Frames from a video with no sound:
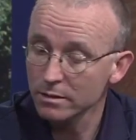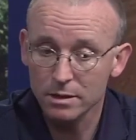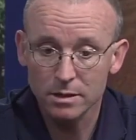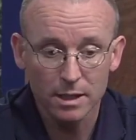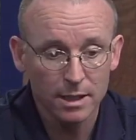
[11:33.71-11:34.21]

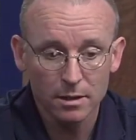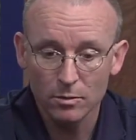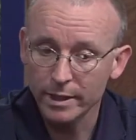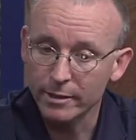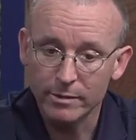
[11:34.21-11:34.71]
And
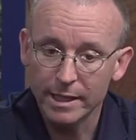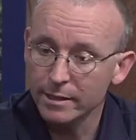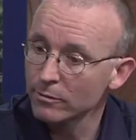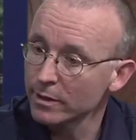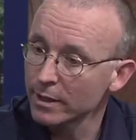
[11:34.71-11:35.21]
we're getting ready
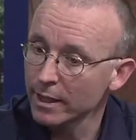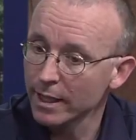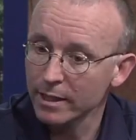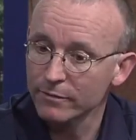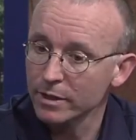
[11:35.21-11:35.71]
to run a
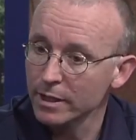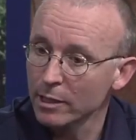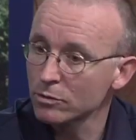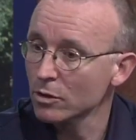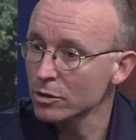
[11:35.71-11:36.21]
heck of an
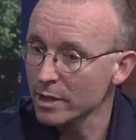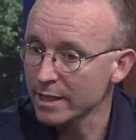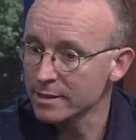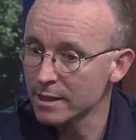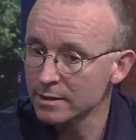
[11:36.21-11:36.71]
outdoor
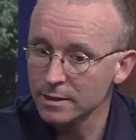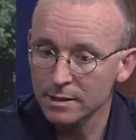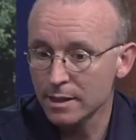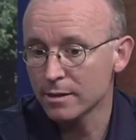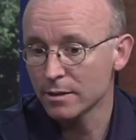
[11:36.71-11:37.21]
track season. It
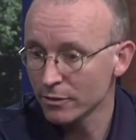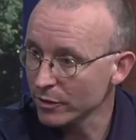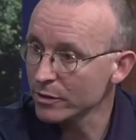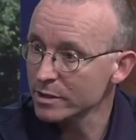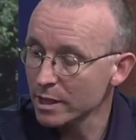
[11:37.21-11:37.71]
starts on
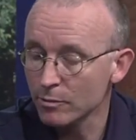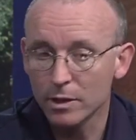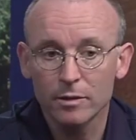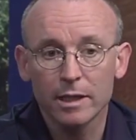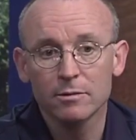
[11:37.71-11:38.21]
Thursday. We're
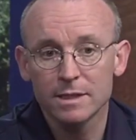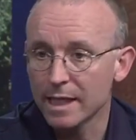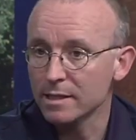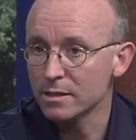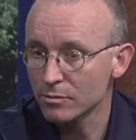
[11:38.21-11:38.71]
going down to
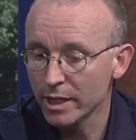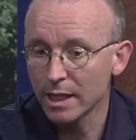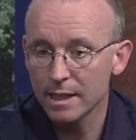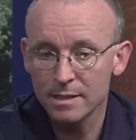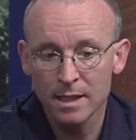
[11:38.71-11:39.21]
Texas
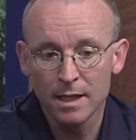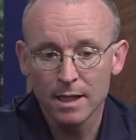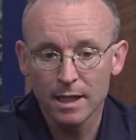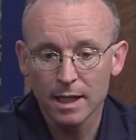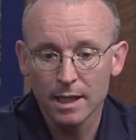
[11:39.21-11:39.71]
Relays
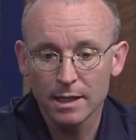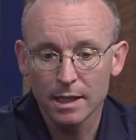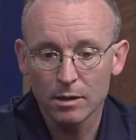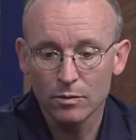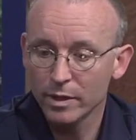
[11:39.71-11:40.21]
and
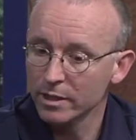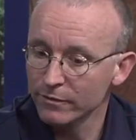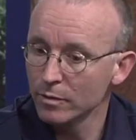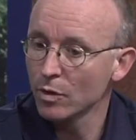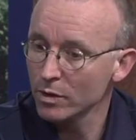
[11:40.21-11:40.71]
uh, bringing a
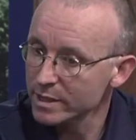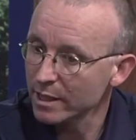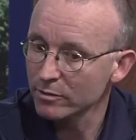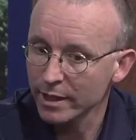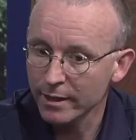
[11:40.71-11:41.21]
few boys
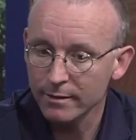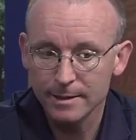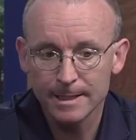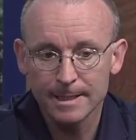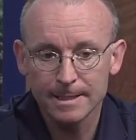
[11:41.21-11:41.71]
down there.
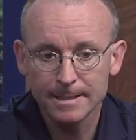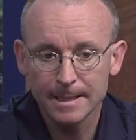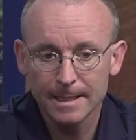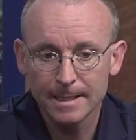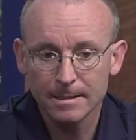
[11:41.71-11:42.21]
And
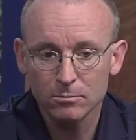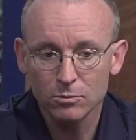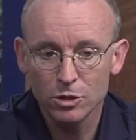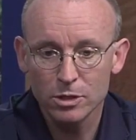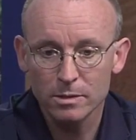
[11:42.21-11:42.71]
uh,
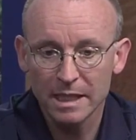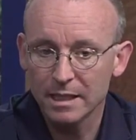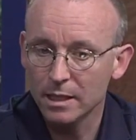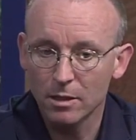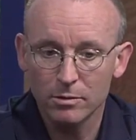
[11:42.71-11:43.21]
we're just
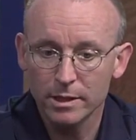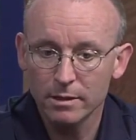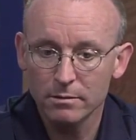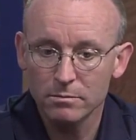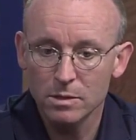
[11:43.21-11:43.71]
getting it going
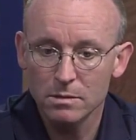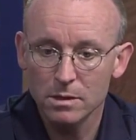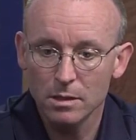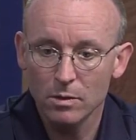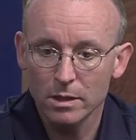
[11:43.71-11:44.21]
here and
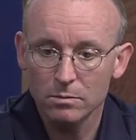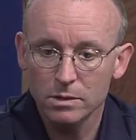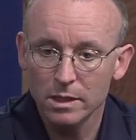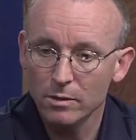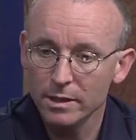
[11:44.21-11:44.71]
see where,
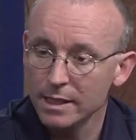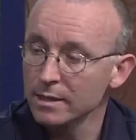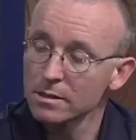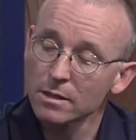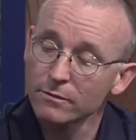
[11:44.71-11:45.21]
see where it
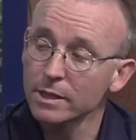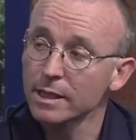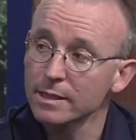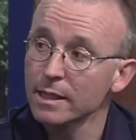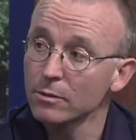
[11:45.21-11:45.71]
takes us over the
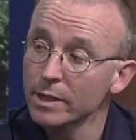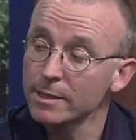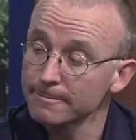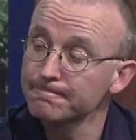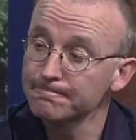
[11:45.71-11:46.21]
next eight weeks.